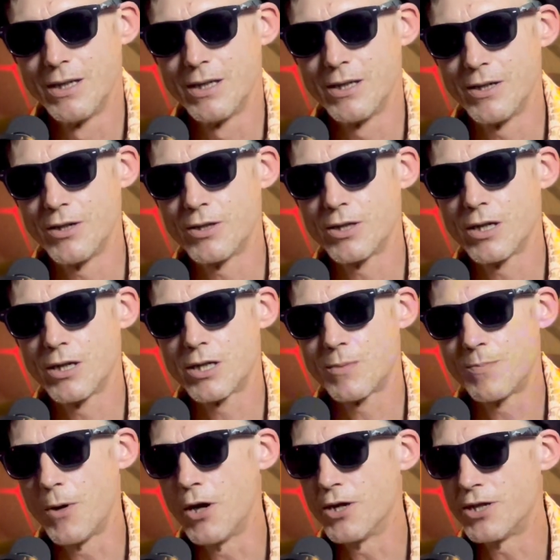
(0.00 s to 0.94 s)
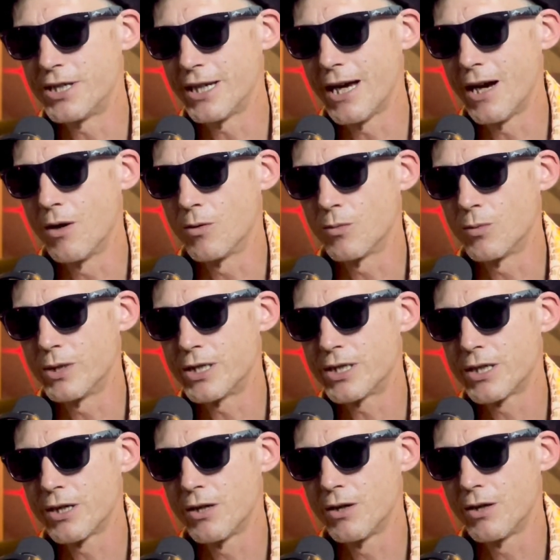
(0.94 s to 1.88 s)
you know, spurting out,
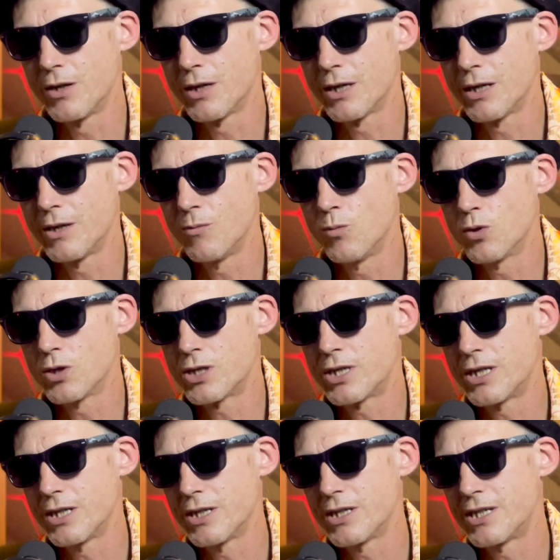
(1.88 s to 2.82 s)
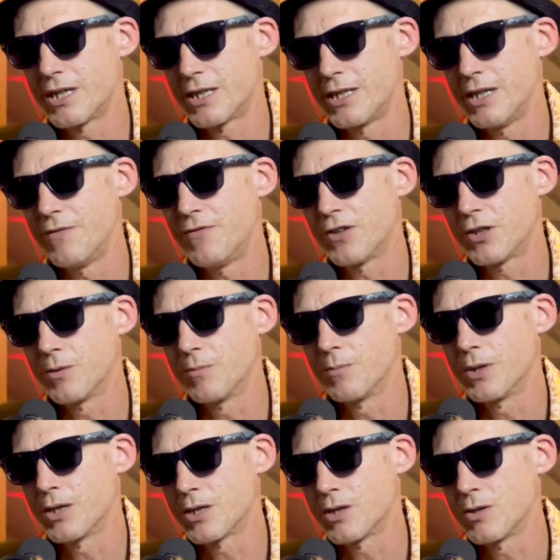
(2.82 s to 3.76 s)
which was
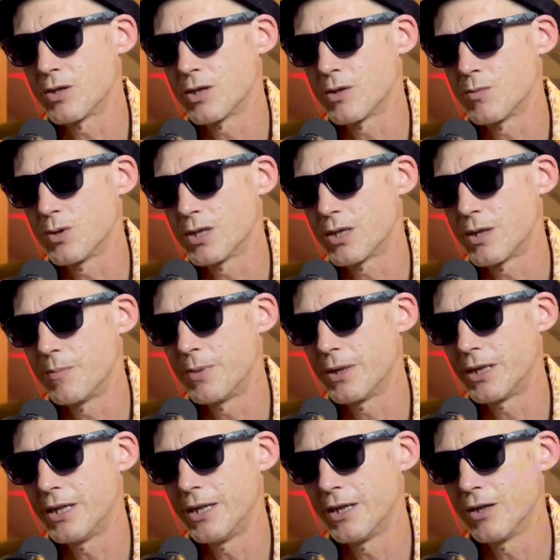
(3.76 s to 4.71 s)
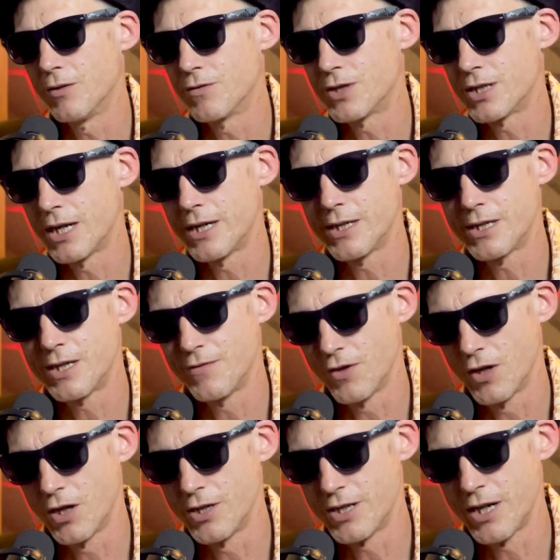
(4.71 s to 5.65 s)
significant because it was the beginning of, say,
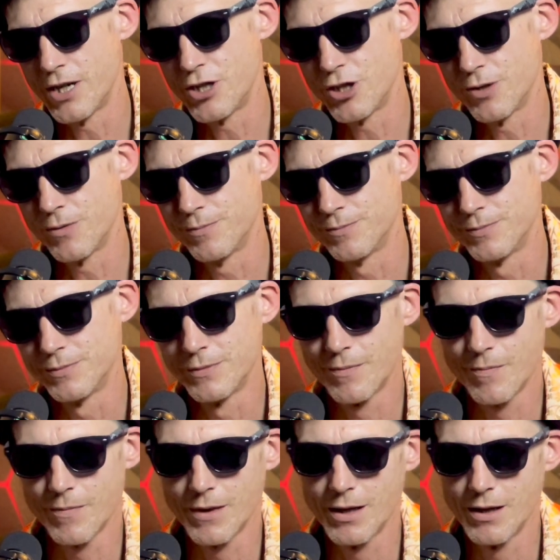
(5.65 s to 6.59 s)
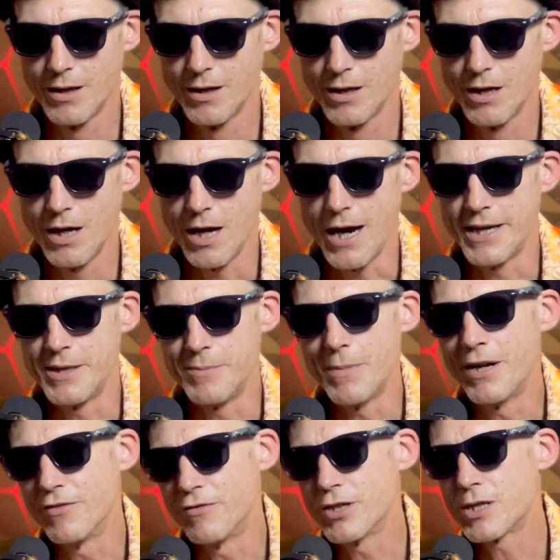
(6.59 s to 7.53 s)
civilization. And
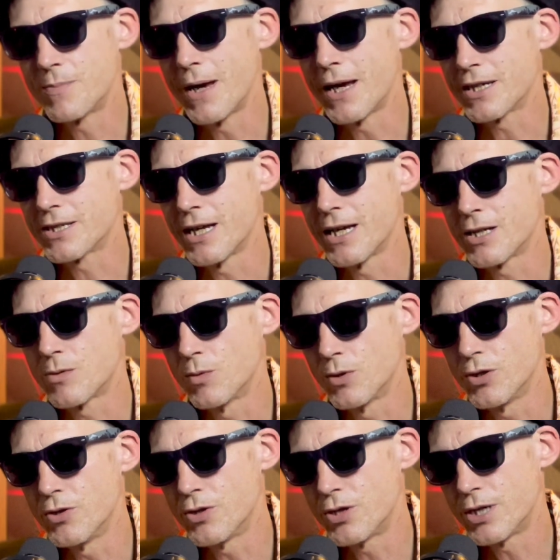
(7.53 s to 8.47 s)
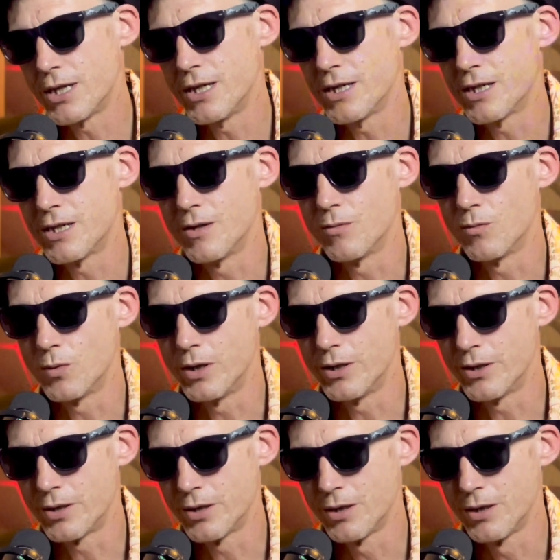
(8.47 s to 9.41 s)
in many respects, that's what you see, isn't it,
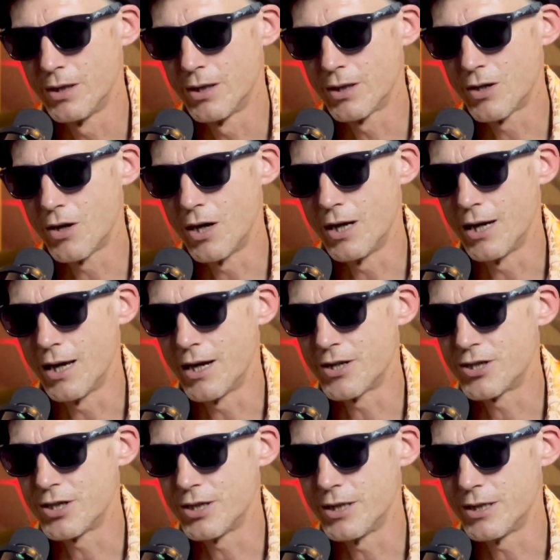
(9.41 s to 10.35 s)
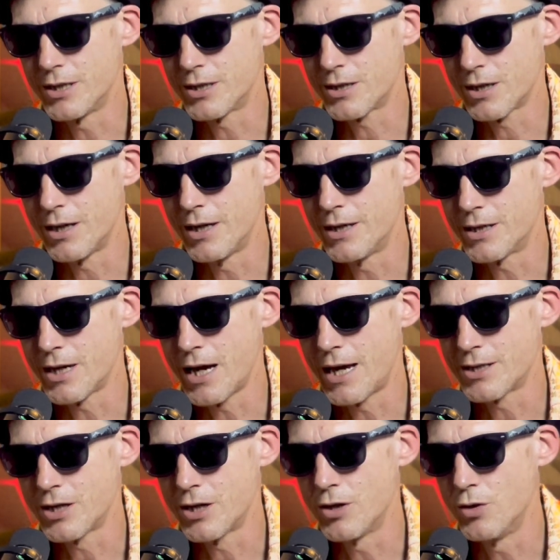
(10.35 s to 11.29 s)
with Kailash. It
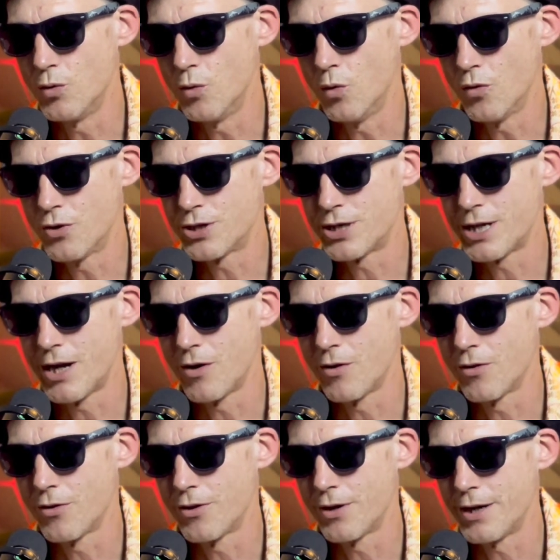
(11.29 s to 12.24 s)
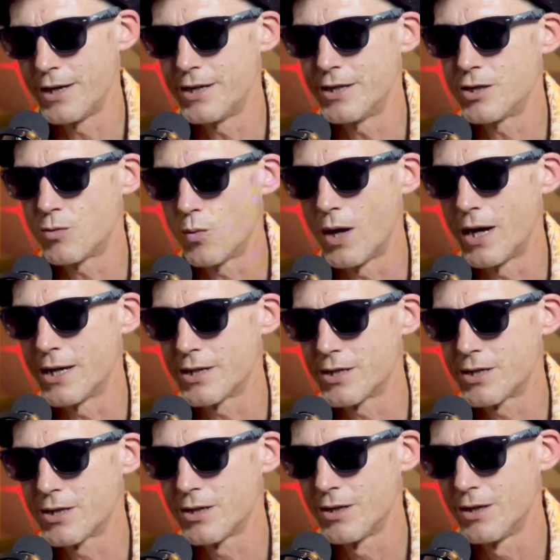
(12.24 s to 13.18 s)
has a north, south, east,
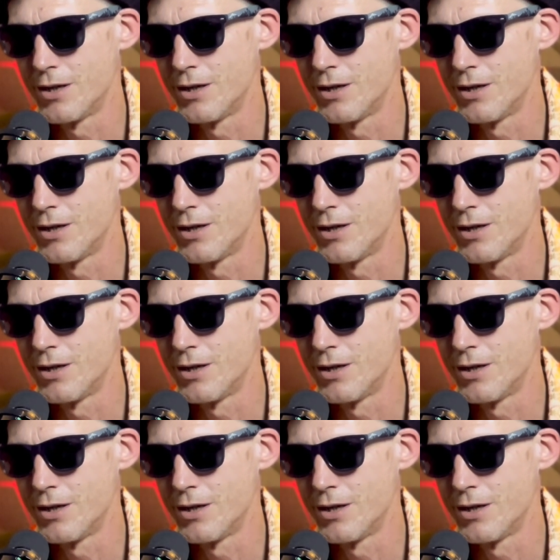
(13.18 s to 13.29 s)
west